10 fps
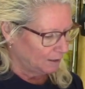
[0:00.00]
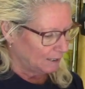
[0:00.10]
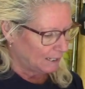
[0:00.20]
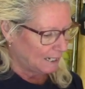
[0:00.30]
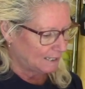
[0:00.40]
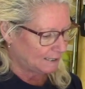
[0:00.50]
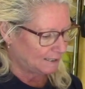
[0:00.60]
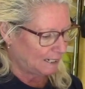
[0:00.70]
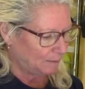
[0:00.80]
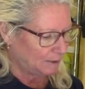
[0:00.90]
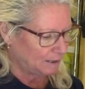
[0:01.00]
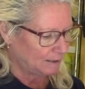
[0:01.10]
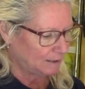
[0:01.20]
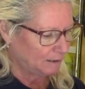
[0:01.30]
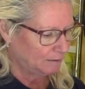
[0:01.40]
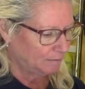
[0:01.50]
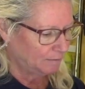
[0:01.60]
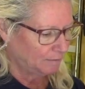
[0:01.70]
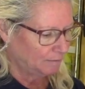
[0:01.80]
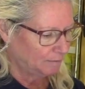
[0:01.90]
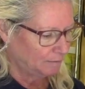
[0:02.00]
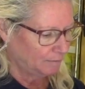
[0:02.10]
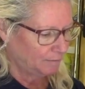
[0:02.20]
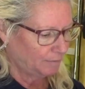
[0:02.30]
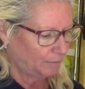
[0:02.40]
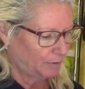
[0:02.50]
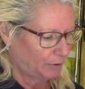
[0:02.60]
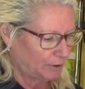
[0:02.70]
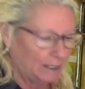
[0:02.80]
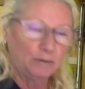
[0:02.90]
It has segments three,